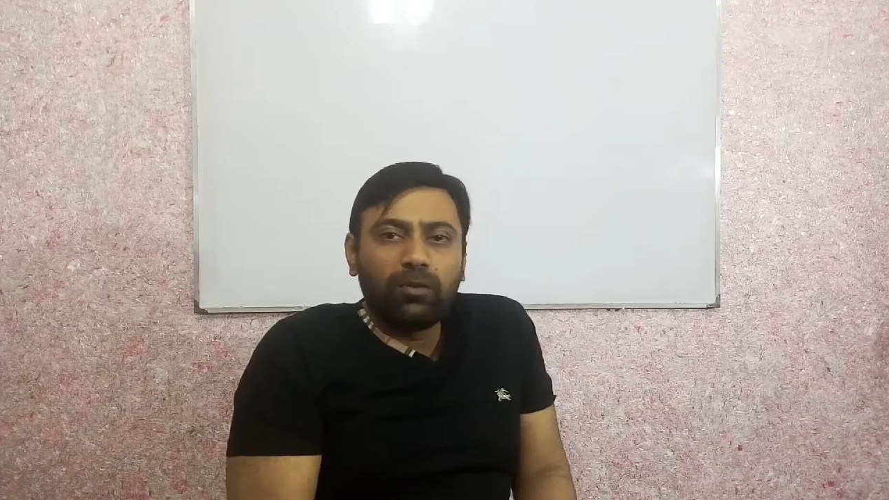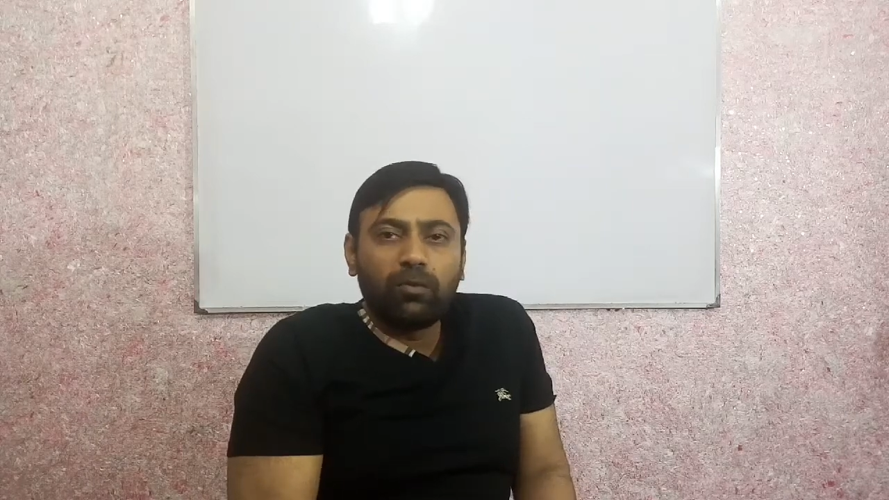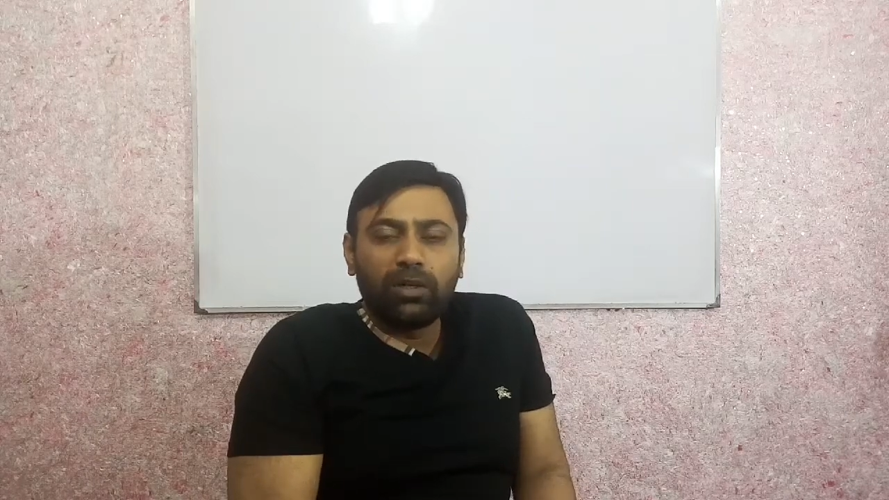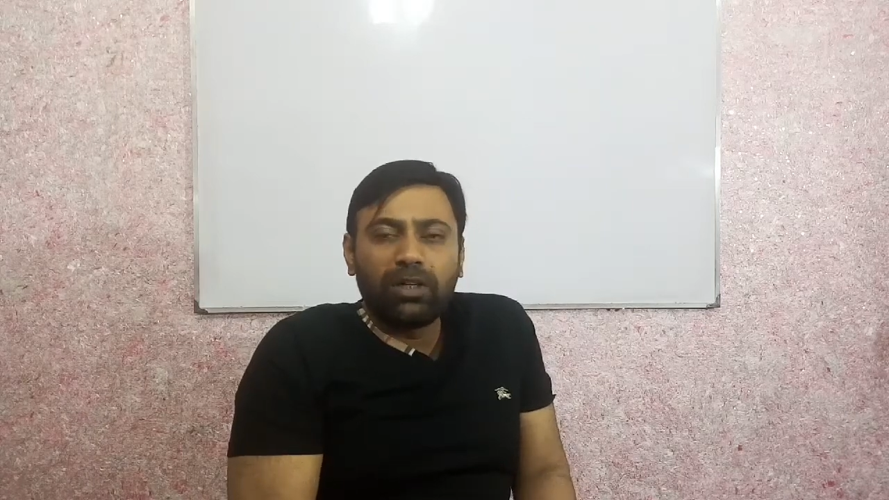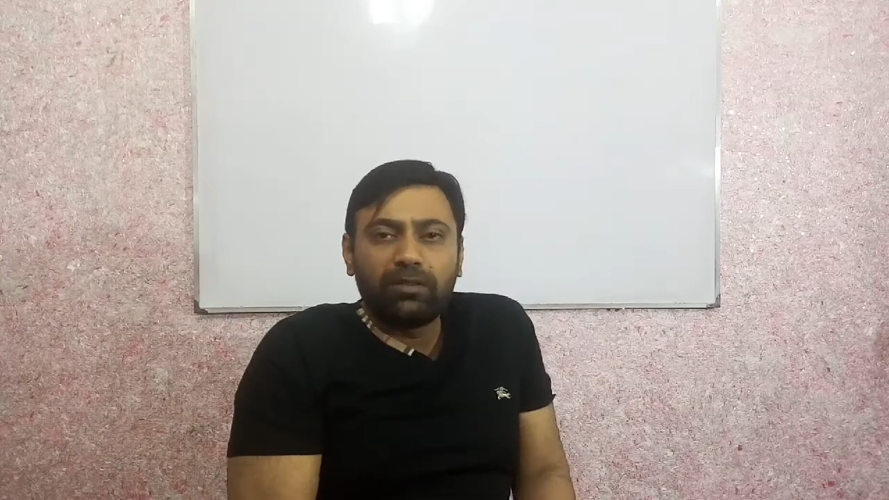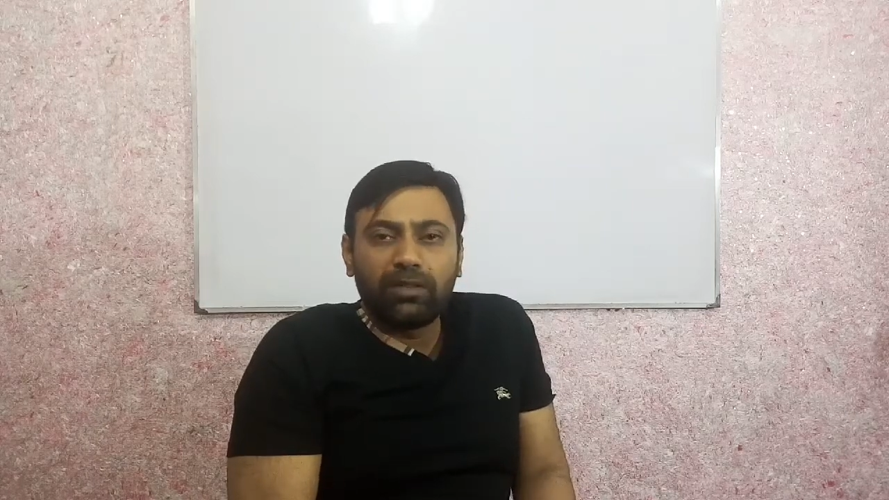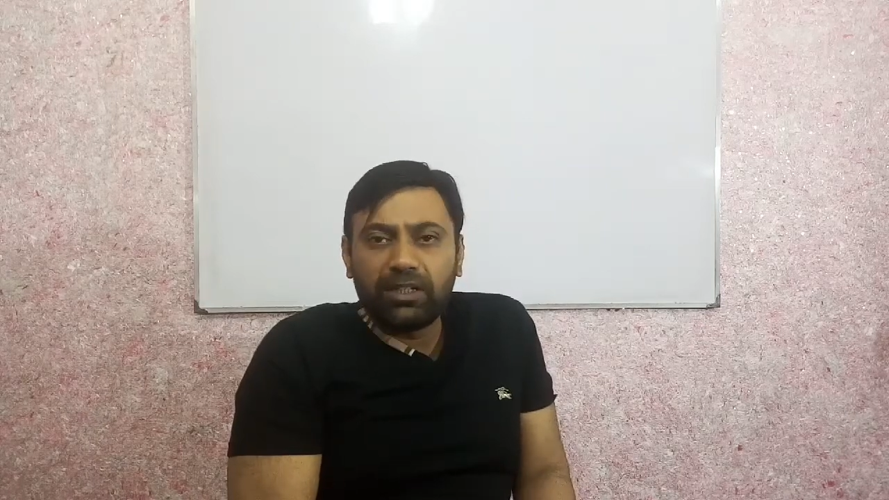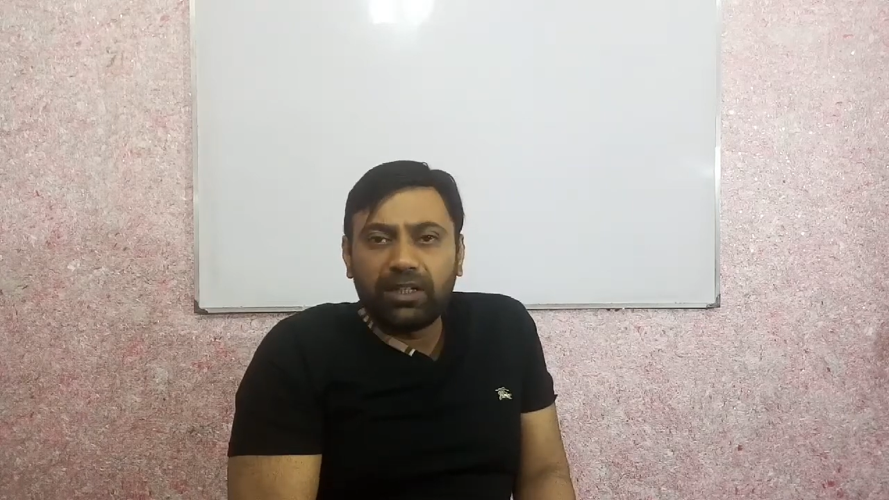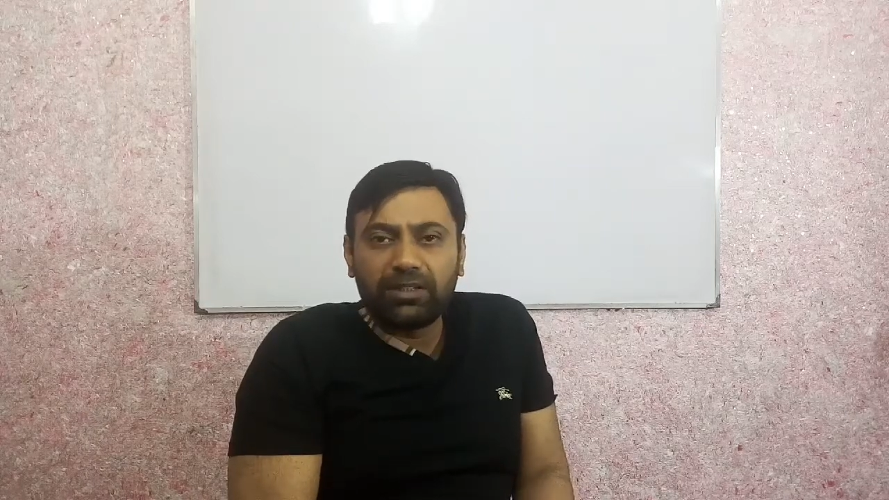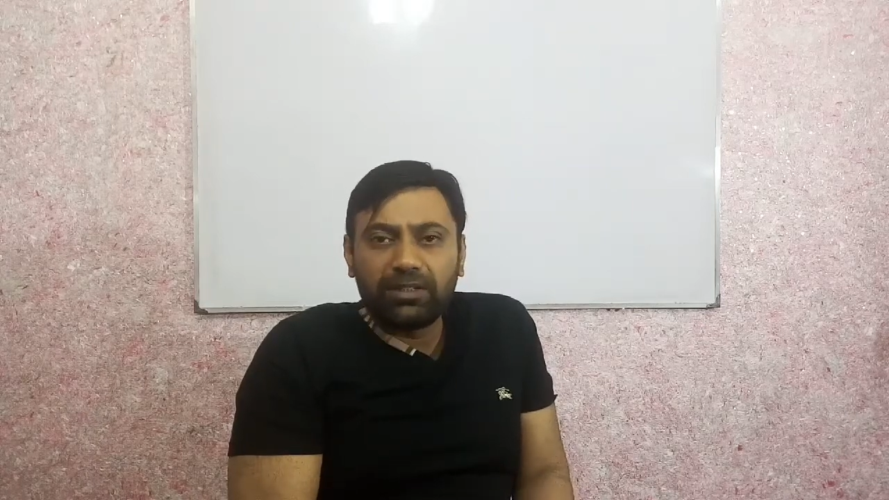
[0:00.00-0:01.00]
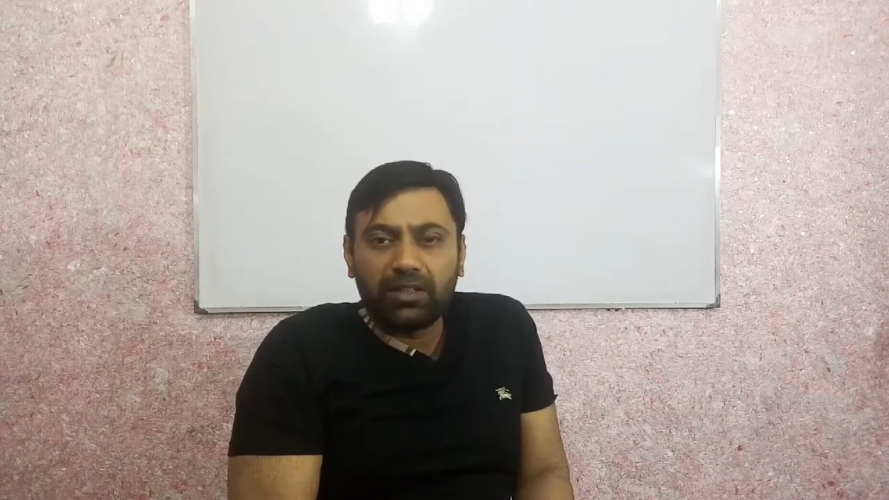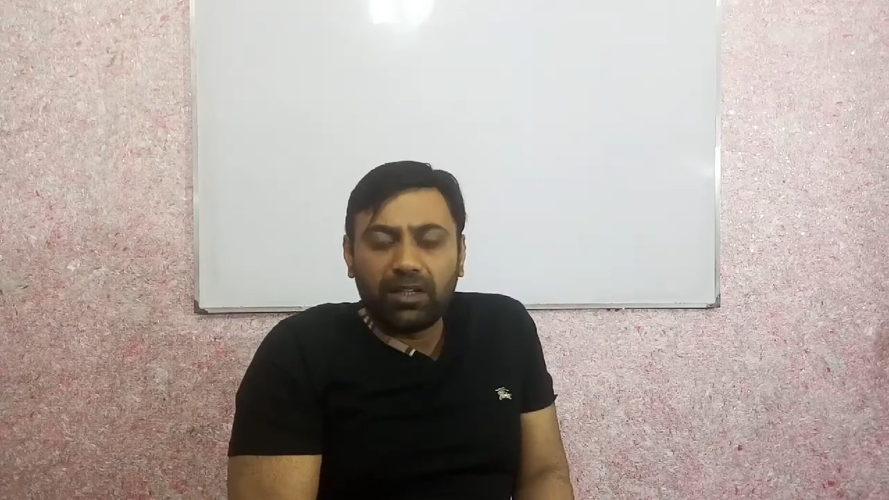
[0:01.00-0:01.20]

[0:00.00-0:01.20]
whatever the reactants